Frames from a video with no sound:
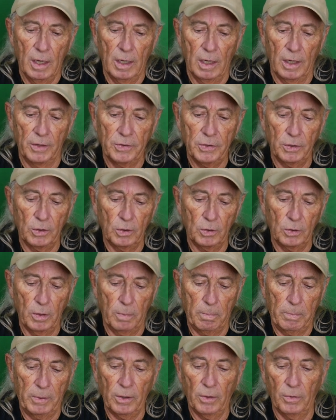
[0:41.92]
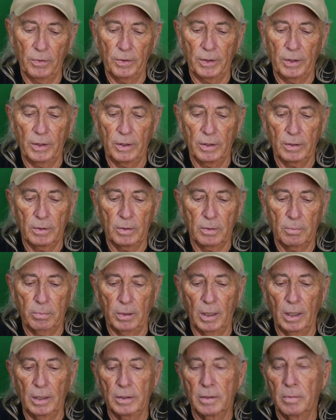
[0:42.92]
Until you peel the
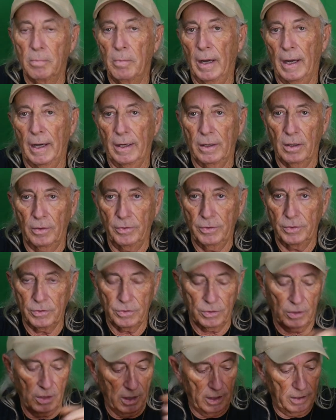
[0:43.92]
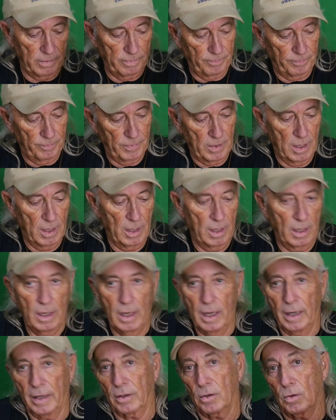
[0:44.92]
plug back on this side.
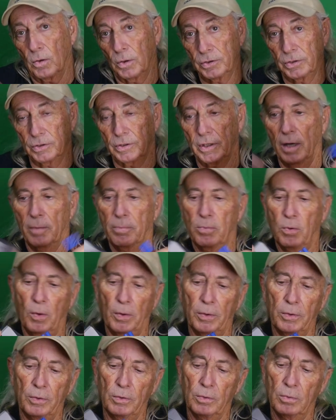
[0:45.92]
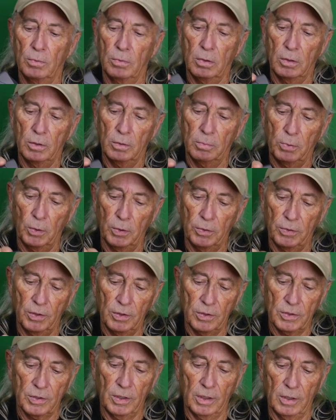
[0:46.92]
And of course at that point you, you put
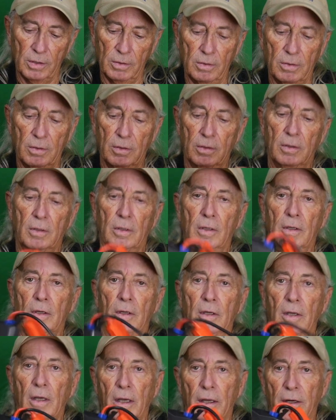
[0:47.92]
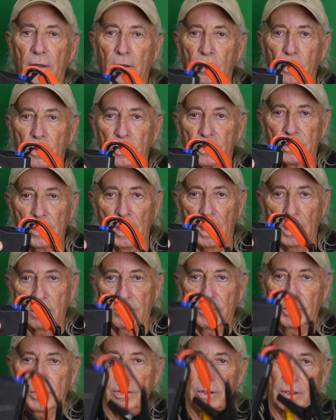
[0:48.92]
this in. And of course now all
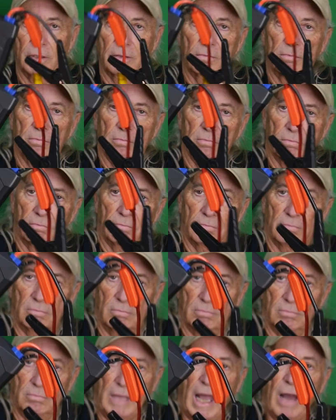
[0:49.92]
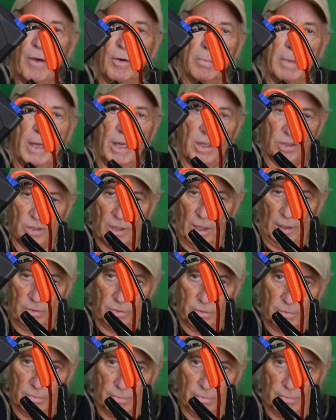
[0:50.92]
of a sudden, now it makes sense.